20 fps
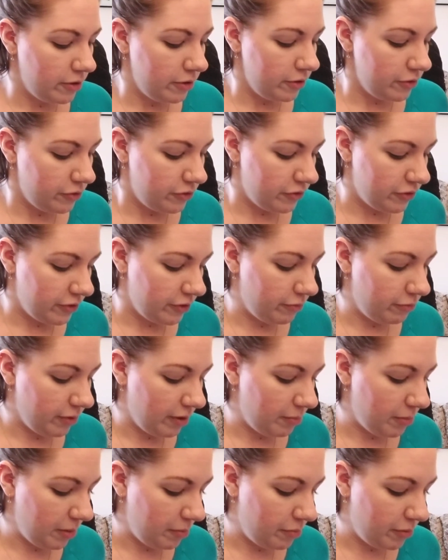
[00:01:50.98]
Just gonna wipe
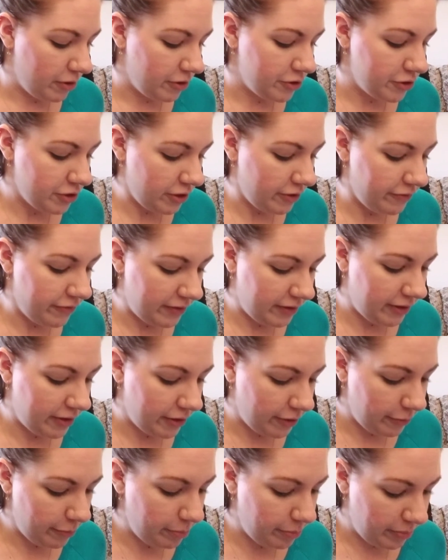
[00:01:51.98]
my brush off a
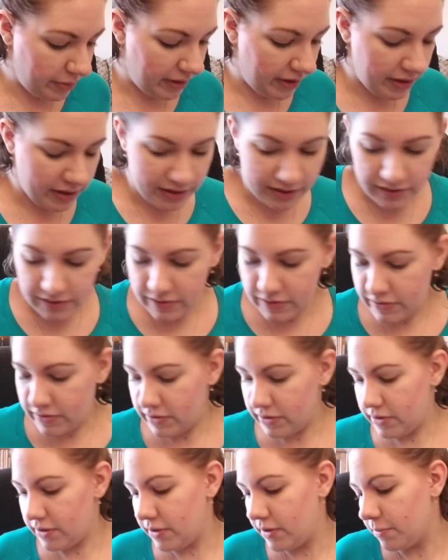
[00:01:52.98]
little bit.
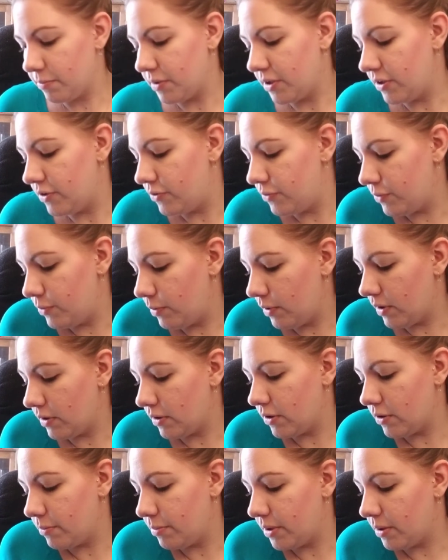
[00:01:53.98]
I'm gonna do a
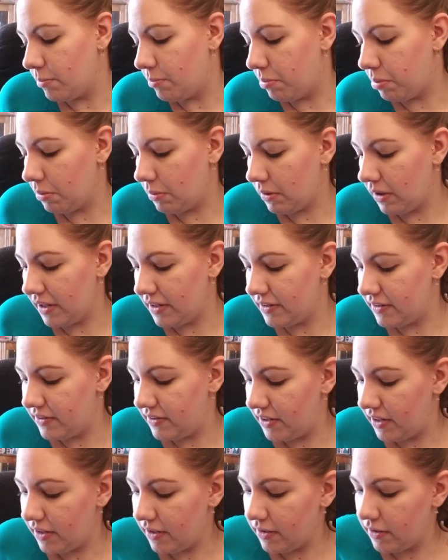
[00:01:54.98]
little bit of
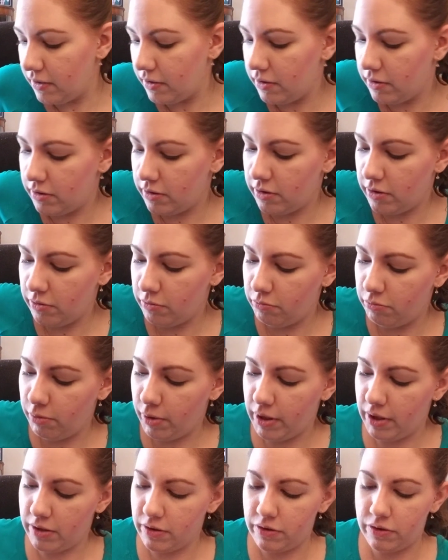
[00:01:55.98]
blending
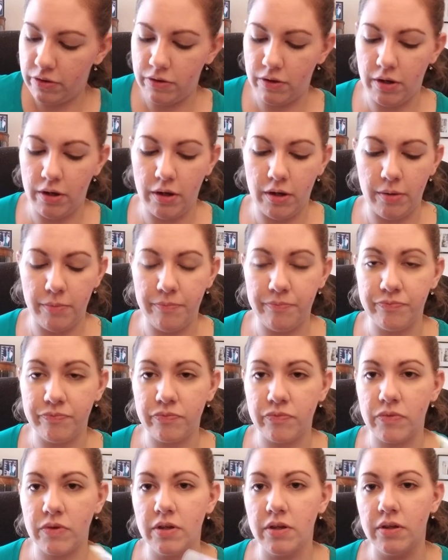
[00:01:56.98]
with,
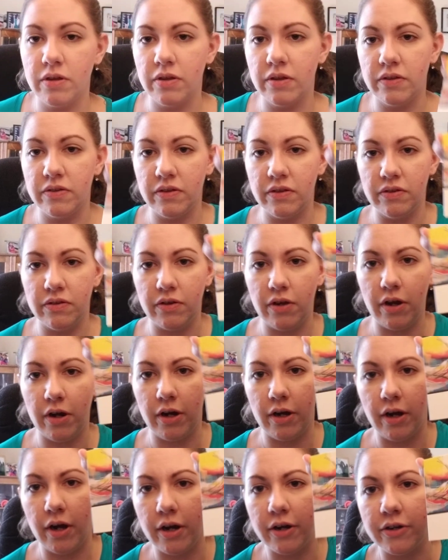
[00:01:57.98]
this is
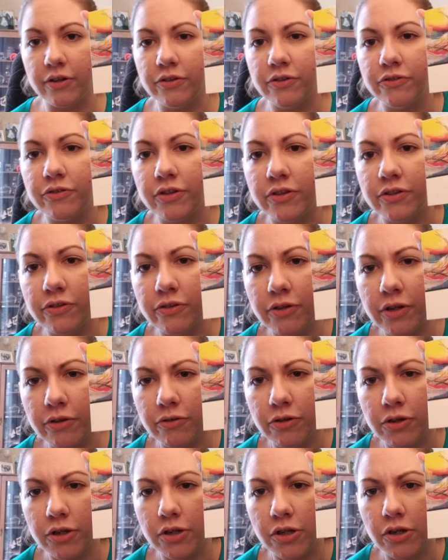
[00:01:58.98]
our Artistry Studio
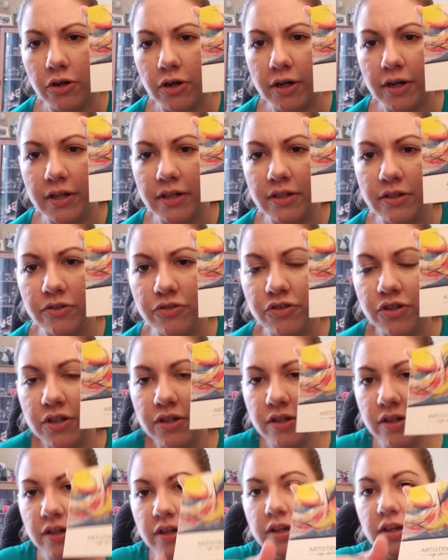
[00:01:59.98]
New York
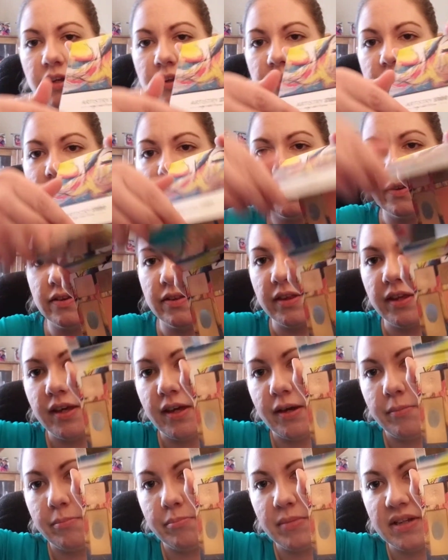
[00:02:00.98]
edition. This is the
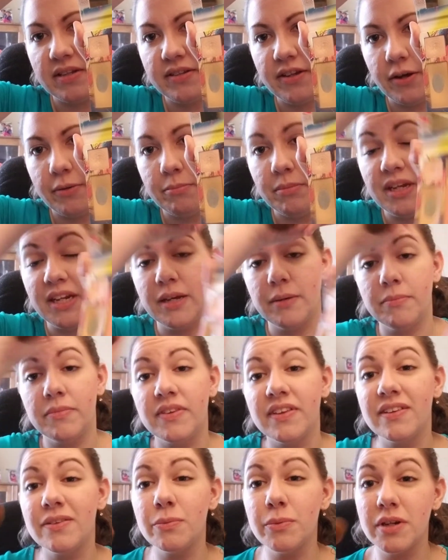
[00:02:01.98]
Midtown Medium.
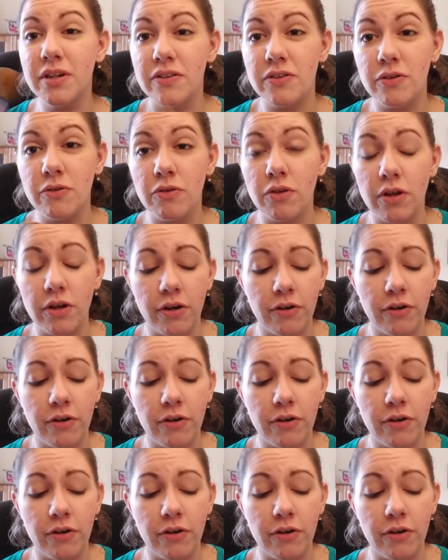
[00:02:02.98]
This one is no longer